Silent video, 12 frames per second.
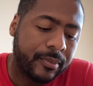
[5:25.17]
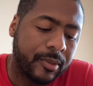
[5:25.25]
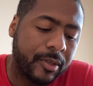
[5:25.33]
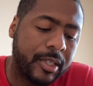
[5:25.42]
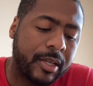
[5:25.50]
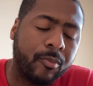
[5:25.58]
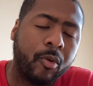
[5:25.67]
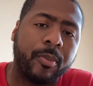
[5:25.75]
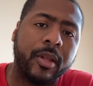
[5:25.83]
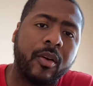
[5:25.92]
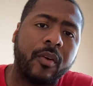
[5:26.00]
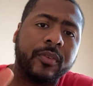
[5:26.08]
know, he got more
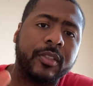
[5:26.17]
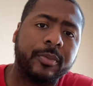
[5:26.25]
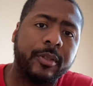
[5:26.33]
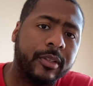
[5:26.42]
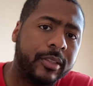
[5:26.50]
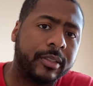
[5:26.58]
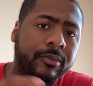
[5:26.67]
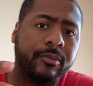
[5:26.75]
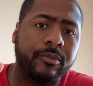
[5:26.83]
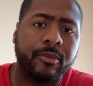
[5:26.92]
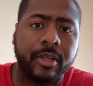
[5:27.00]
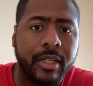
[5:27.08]
playoff experience
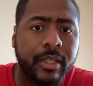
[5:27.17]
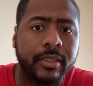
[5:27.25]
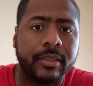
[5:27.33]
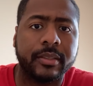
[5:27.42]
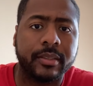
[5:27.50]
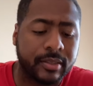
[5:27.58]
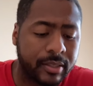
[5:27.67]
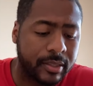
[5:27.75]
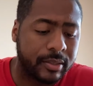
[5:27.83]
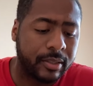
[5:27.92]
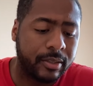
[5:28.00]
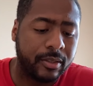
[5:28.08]
and rings and
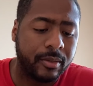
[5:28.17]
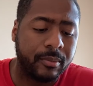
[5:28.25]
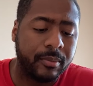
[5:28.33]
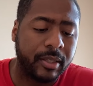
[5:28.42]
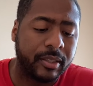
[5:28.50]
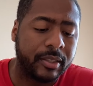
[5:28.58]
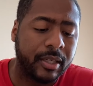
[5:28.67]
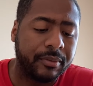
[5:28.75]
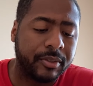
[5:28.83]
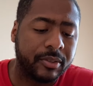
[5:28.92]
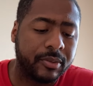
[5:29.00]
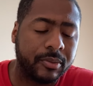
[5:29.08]
success than um, Anthony
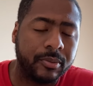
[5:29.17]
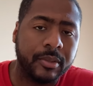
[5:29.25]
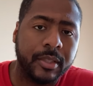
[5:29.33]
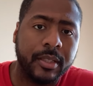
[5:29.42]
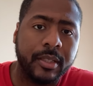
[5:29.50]
Davis too.